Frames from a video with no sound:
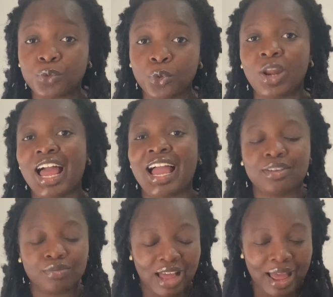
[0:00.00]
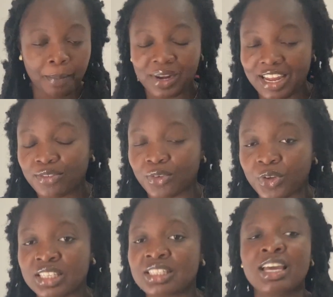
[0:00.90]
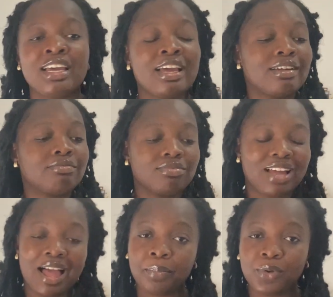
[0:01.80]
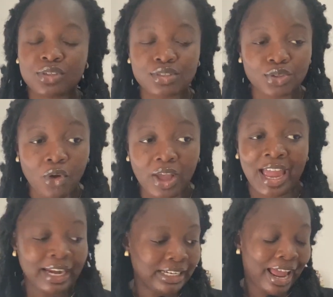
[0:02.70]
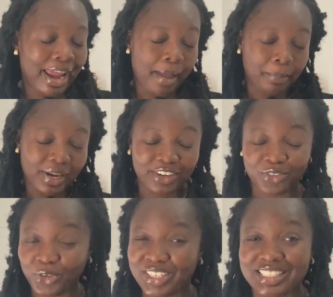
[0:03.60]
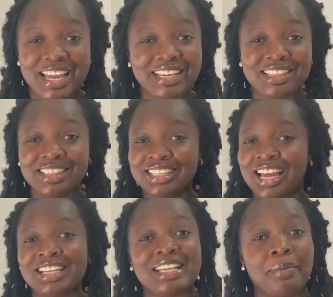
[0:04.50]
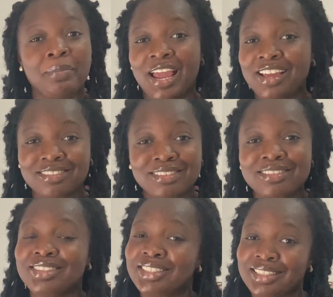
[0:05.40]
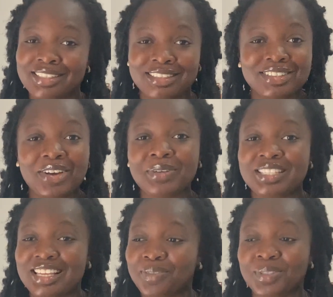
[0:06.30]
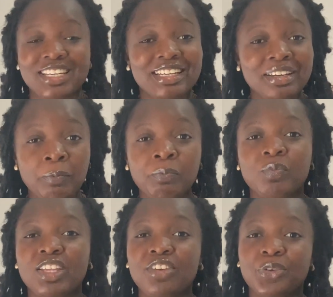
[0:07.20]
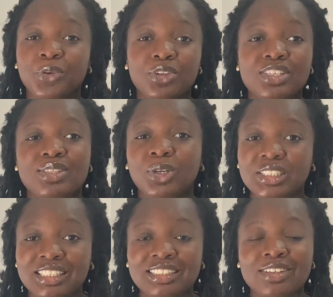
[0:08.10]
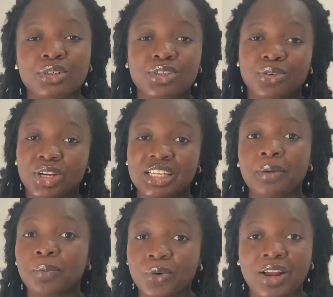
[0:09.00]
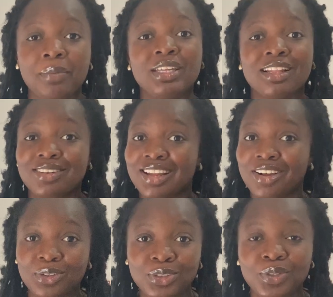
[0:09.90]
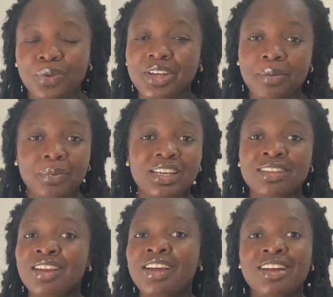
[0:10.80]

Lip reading: role, I applied for it. Campus tour guide, I applied for it. Anything that is applied, you see, always, especially if you're studying or you're running a program in another country where you're paying